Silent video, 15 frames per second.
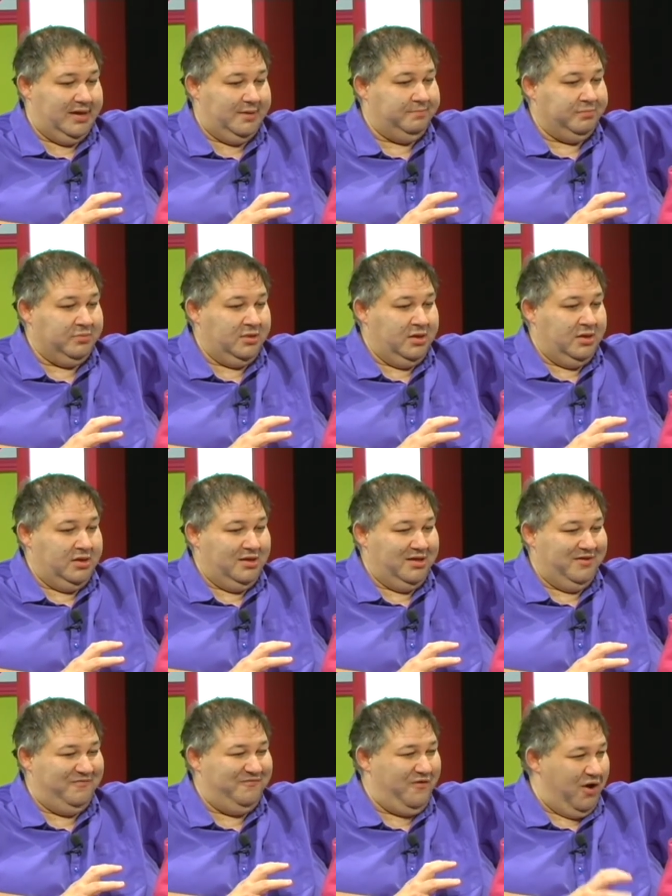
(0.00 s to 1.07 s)
Um,
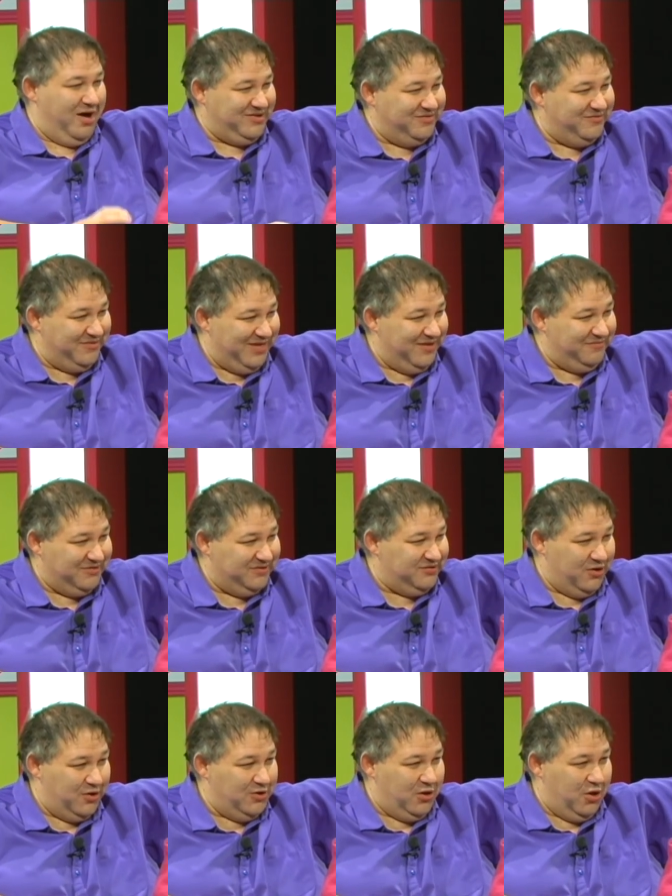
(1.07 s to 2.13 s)
a fighter for that for mm.
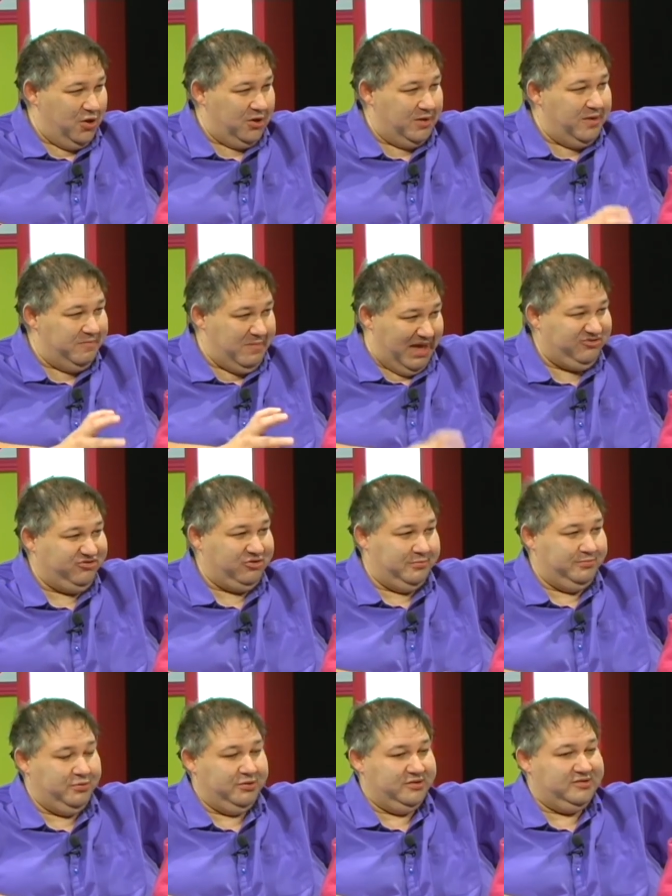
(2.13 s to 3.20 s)
so long, a passionate
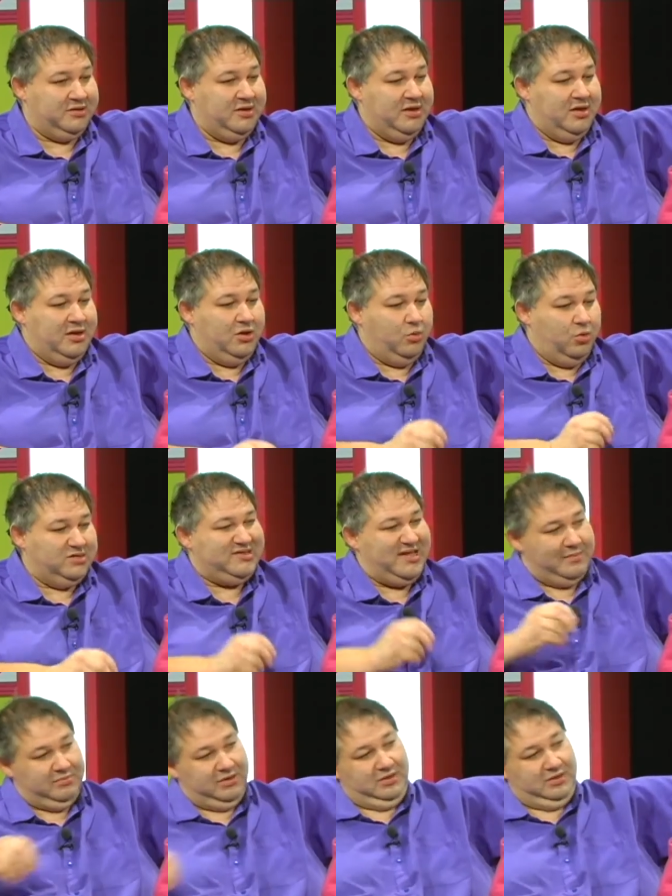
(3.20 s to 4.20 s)
person what's happening?